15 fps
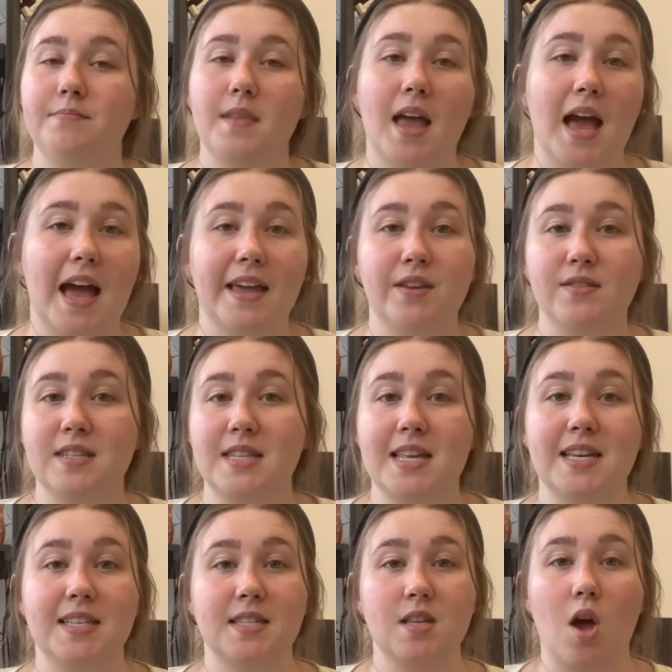I use
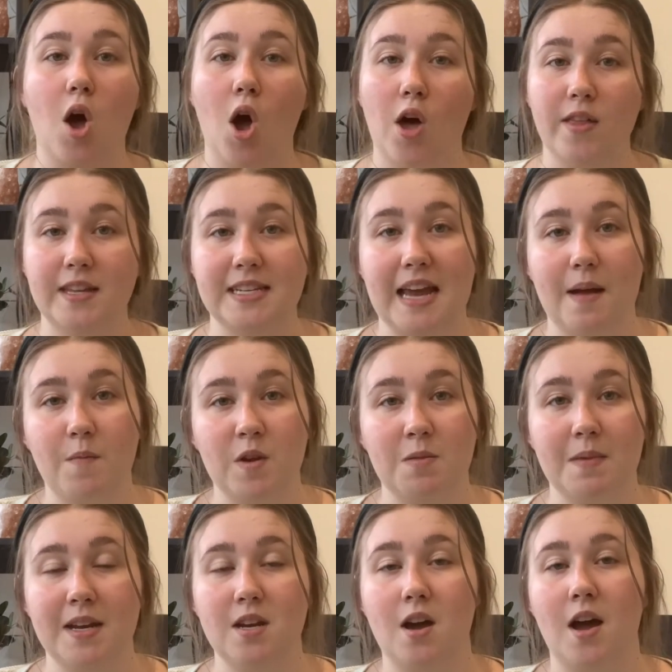this all the time with
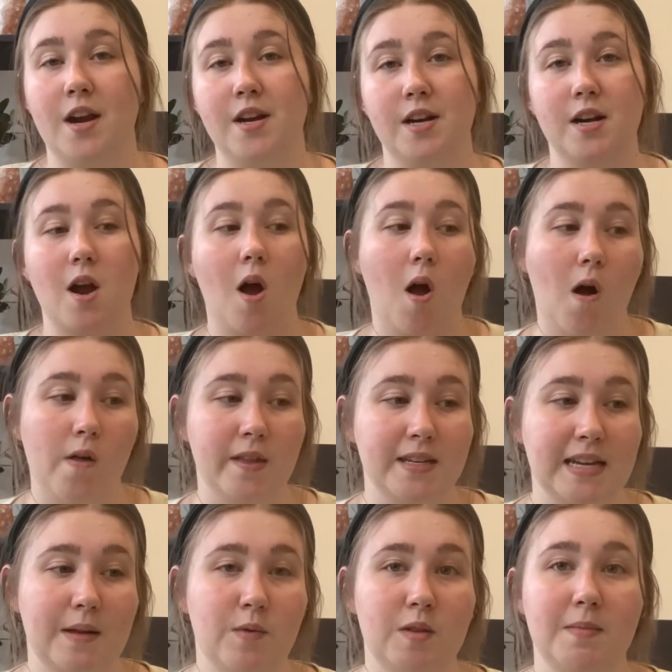my daughter, all the
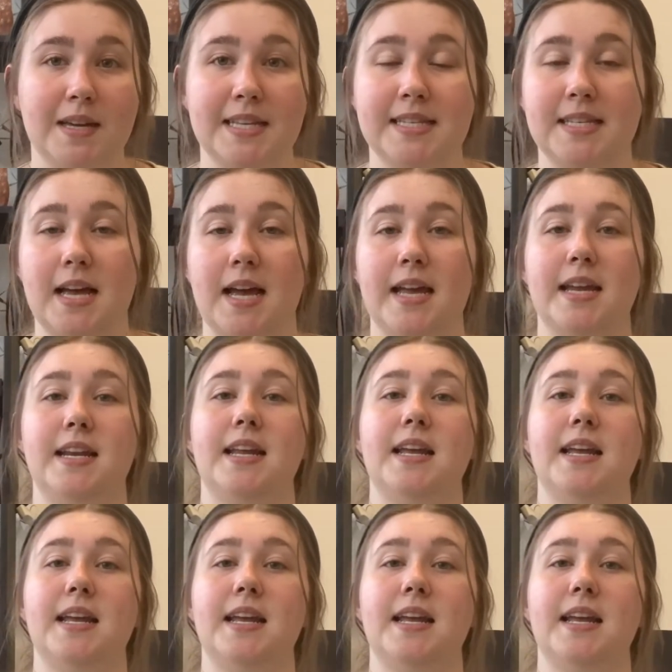time with my son.